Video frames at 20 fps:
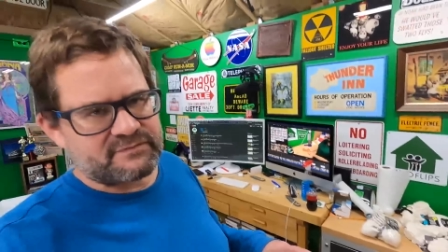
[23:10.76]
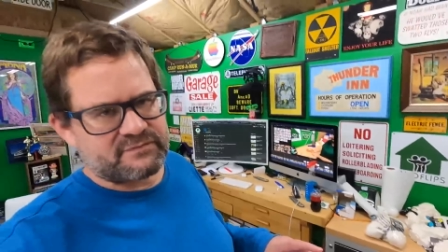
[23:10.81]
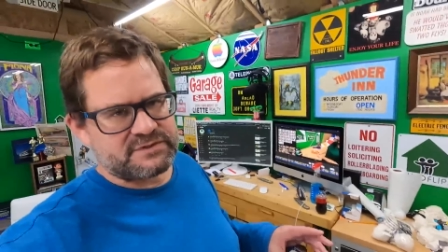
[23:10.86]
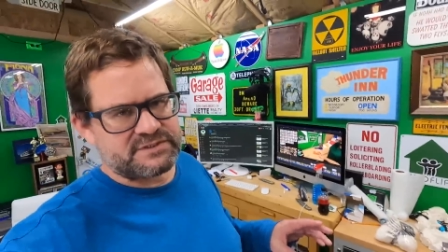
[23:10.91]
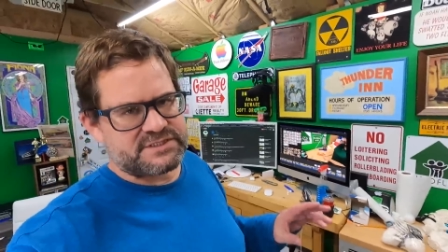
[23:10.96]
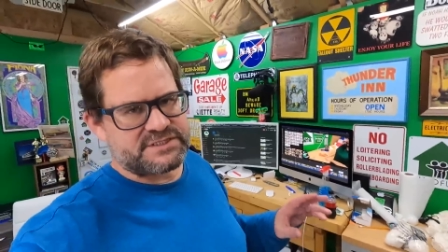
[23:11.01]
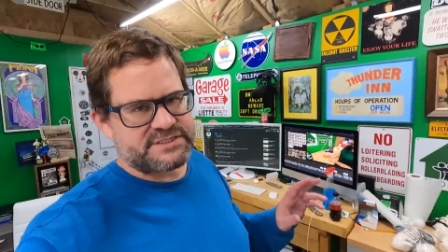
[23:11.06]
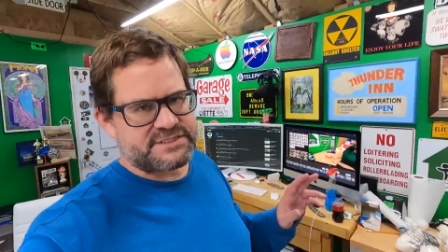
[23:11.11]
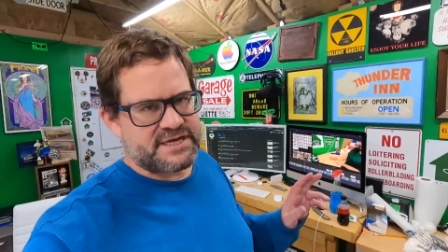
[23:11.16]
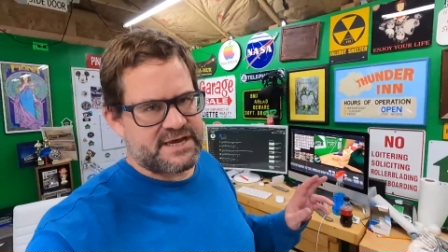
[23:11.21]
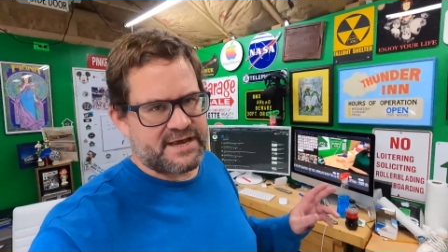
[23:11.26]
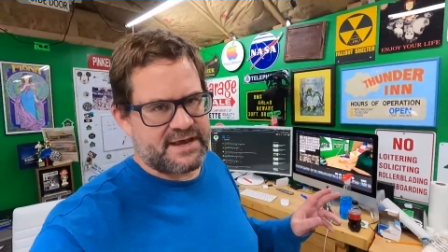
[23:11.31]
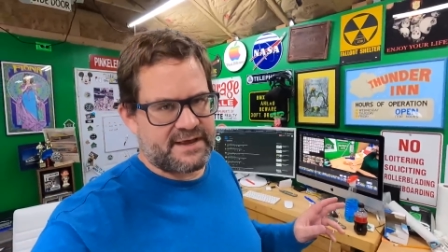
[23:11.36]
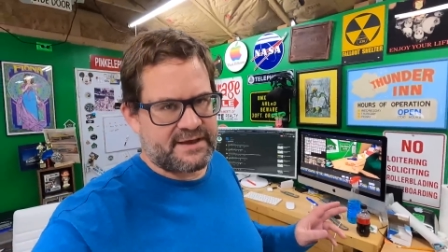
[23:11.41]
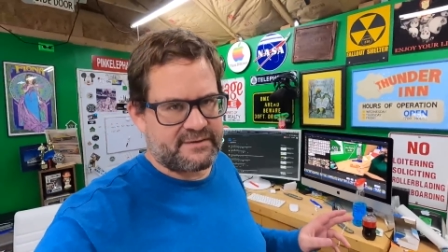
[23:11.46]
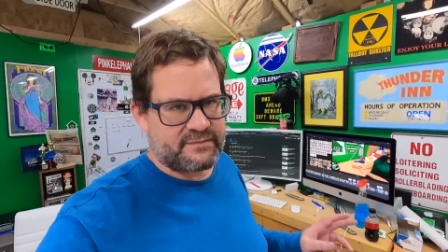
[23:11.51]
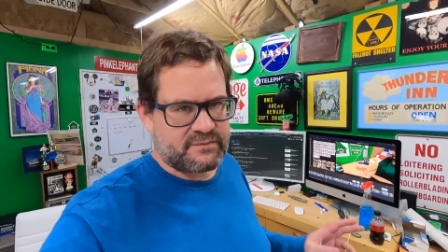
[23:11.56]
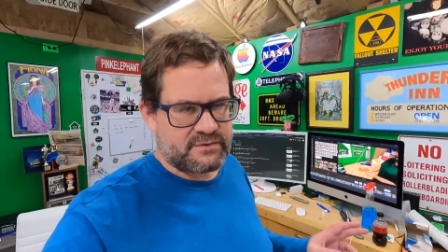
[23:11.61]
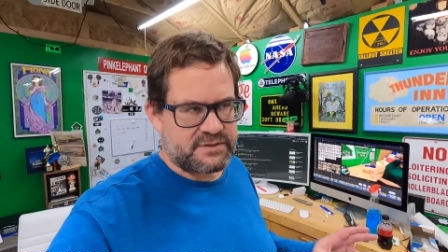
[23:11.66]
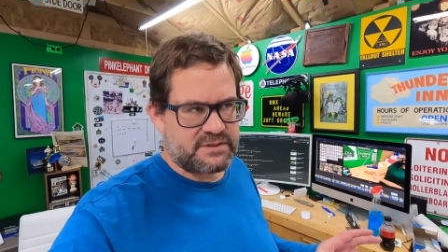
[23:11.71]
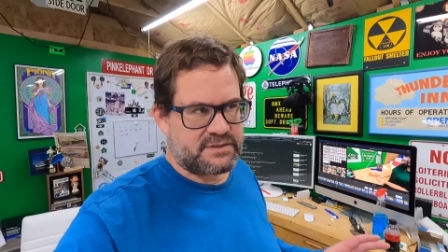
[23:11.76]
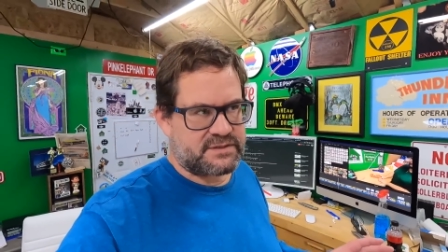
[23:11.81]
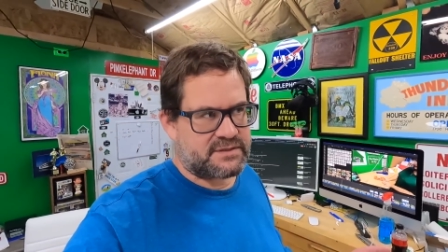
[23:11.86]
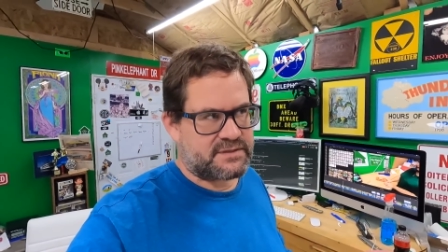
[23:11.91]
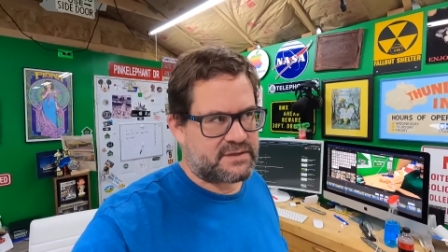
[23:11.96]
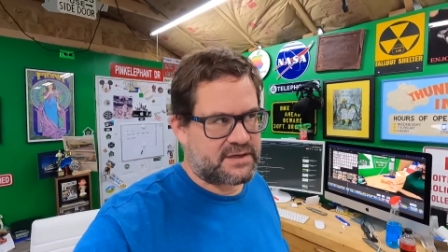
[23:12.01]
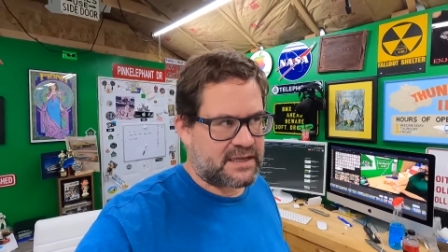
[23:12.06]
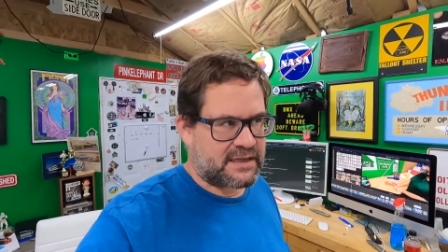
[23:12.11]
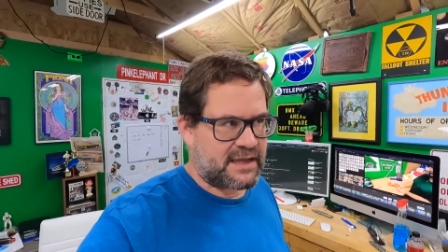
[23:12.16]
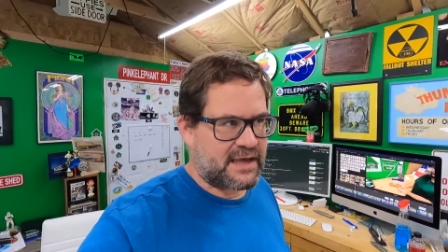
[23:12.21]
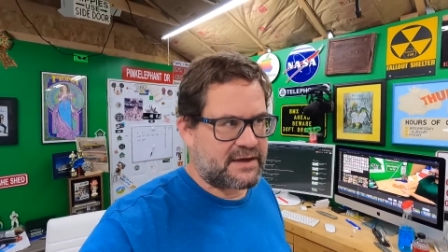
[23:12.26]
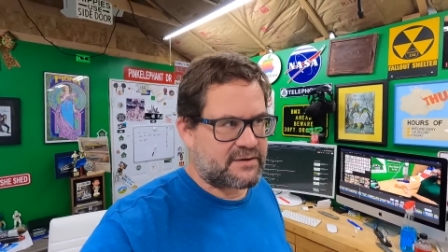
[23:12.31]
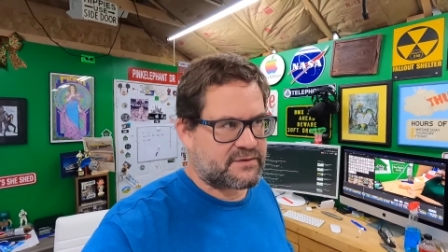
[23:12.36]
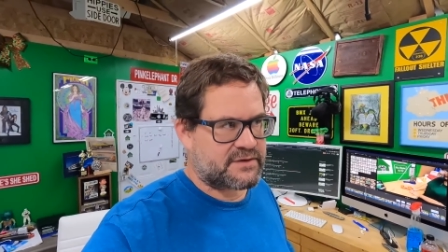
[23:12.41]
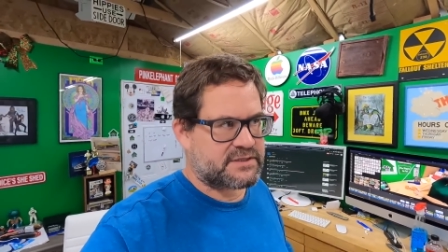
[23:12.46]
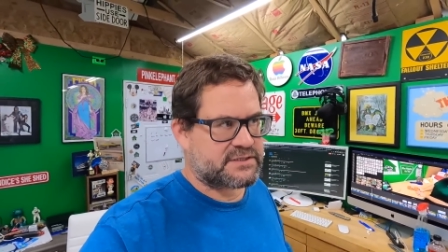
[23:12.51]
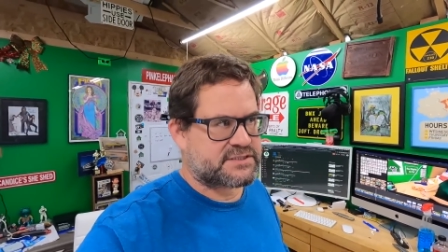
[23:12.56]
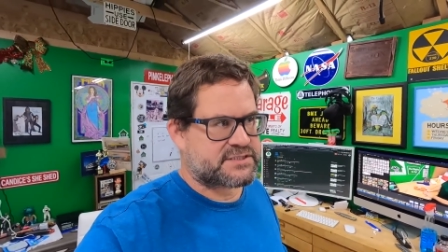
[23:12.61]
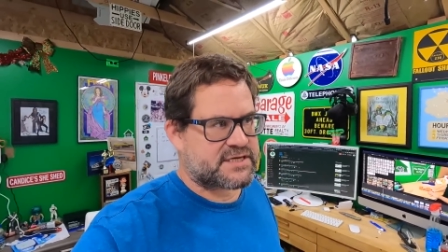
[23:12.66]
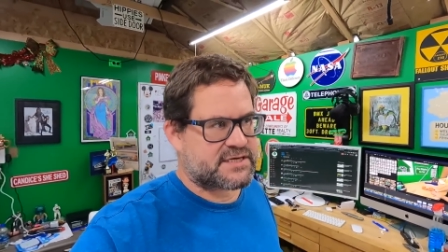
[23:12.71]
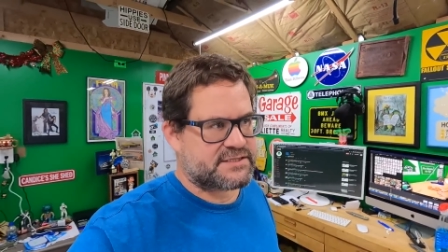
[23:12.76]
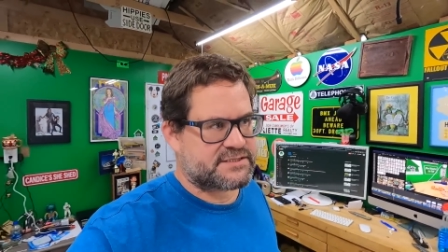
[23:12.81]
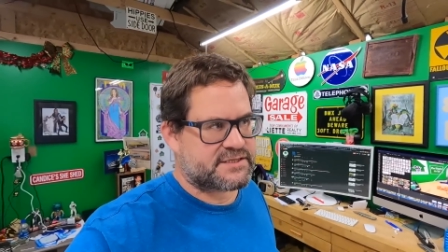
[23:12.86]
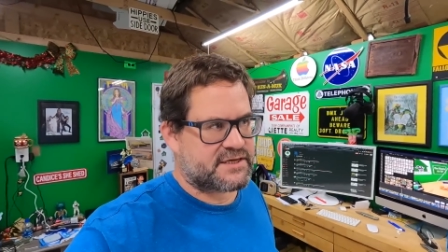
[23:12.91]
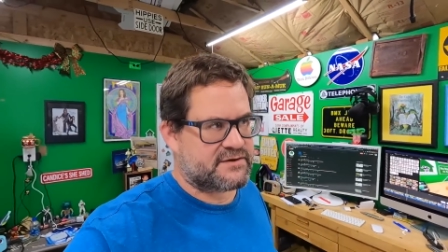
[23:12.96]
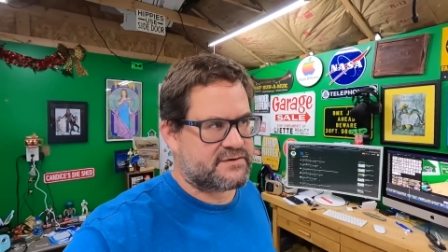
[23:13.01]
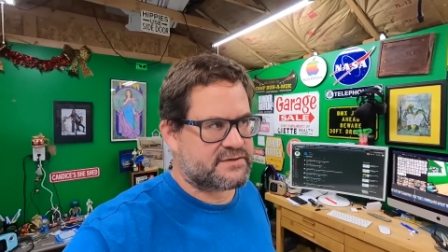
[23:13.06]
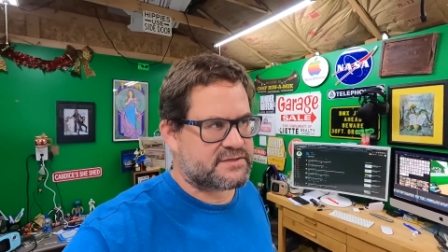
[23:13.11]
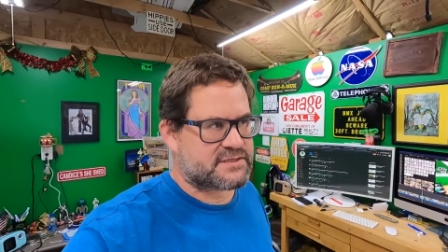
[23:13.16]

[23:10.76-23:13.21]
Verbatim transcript: it, would say, I like what it says though.